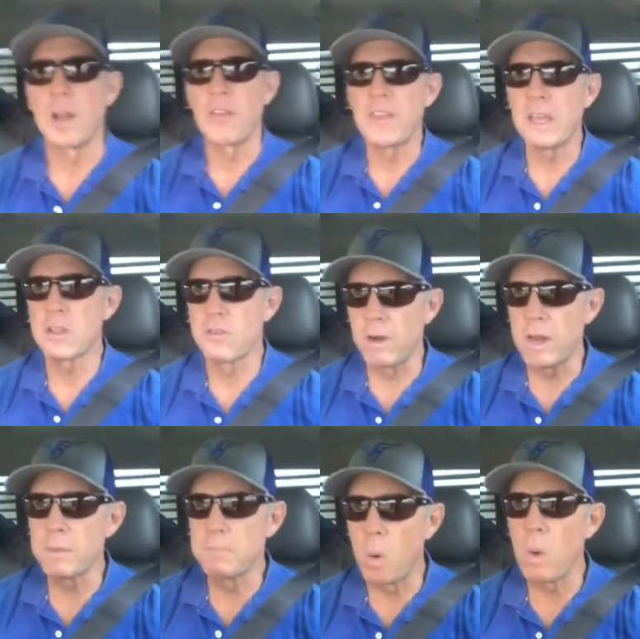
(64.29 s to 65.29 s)
And I think it's very
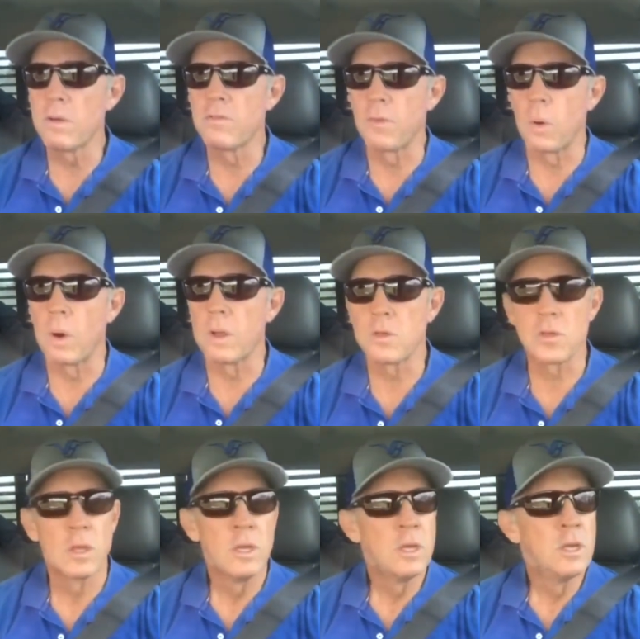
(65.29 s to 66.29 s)
important for
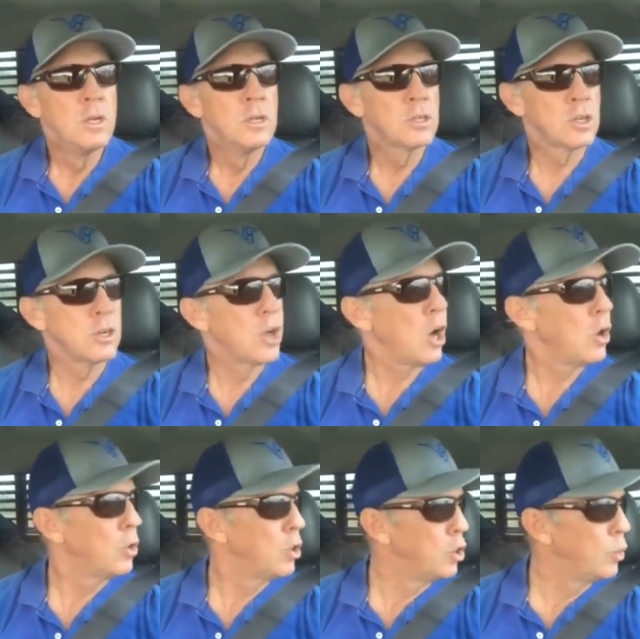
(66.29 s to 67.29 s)
us to
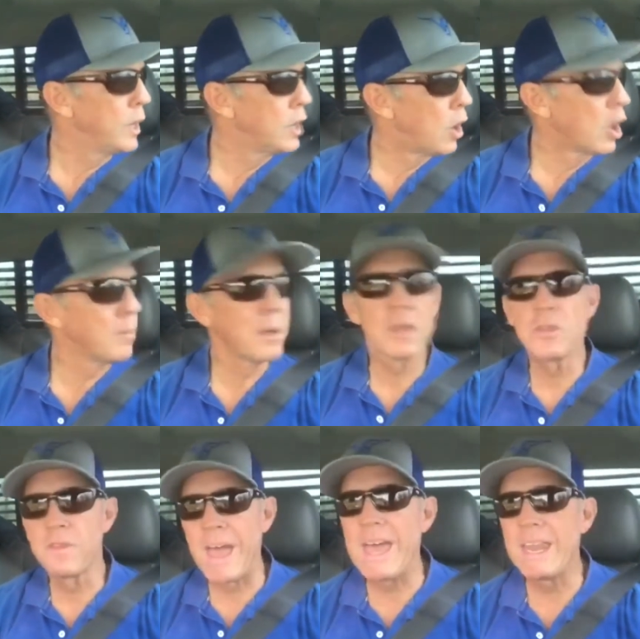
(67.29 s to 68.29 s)
know who we are,
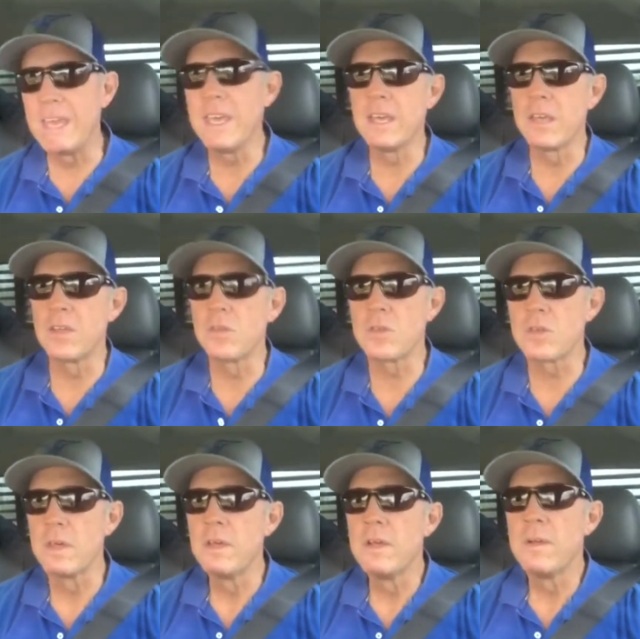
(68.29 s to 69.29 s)
because that is
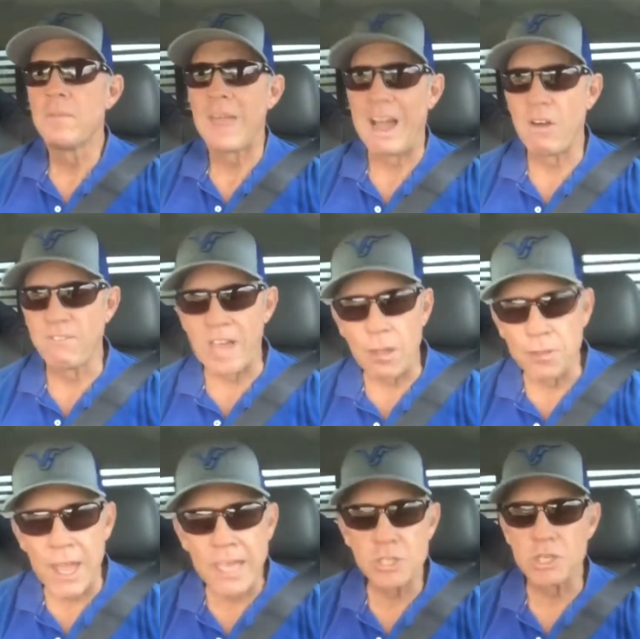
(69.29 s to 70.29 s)
our
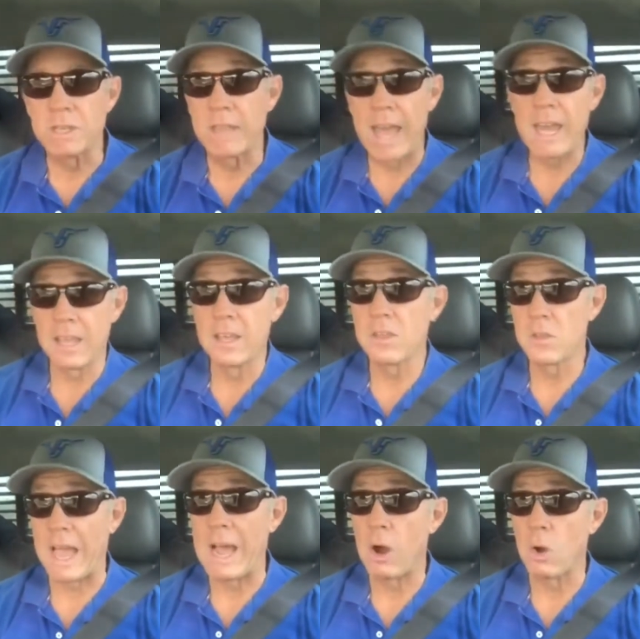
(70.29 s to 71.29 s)
foundation. That is
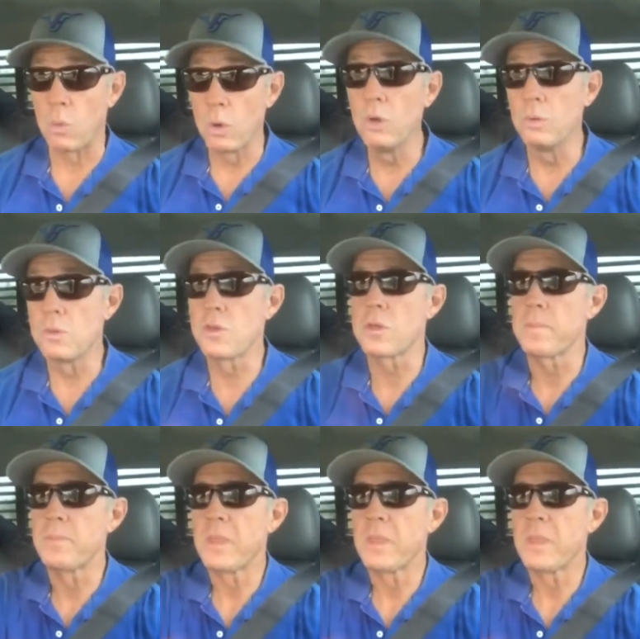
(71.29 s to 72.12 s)
our roots.